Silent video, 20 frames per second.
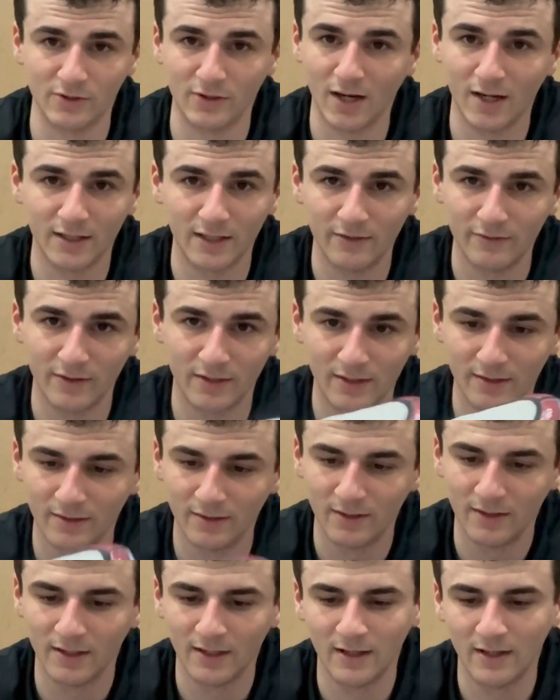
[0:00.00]
I'd give it a
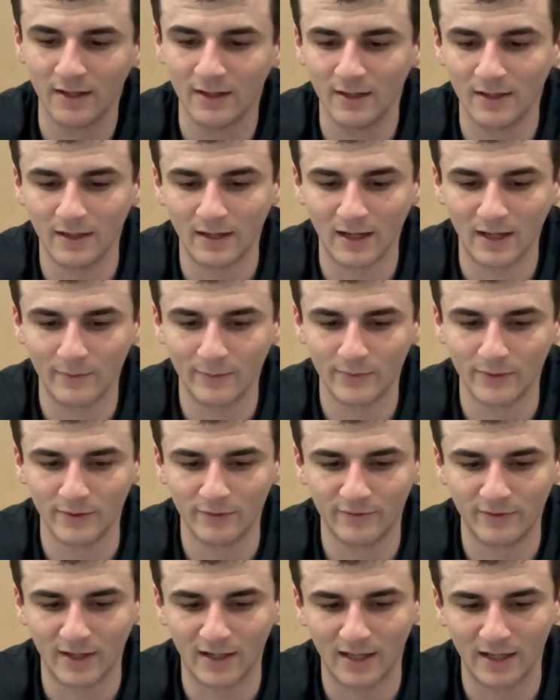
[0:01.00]

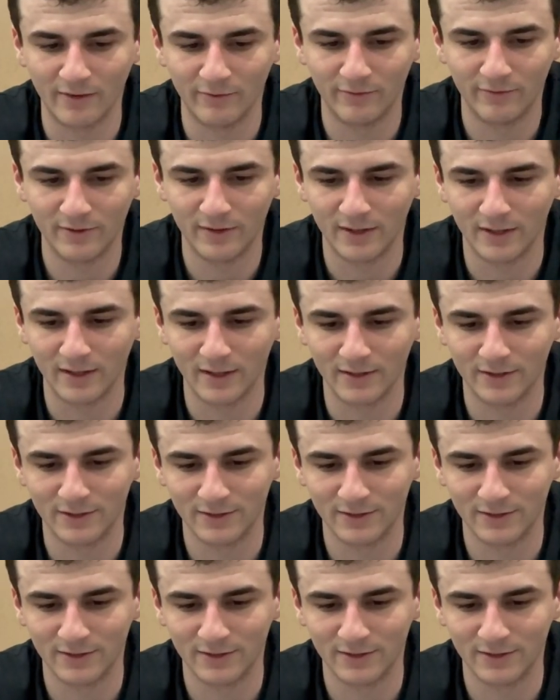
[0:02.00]
9.5,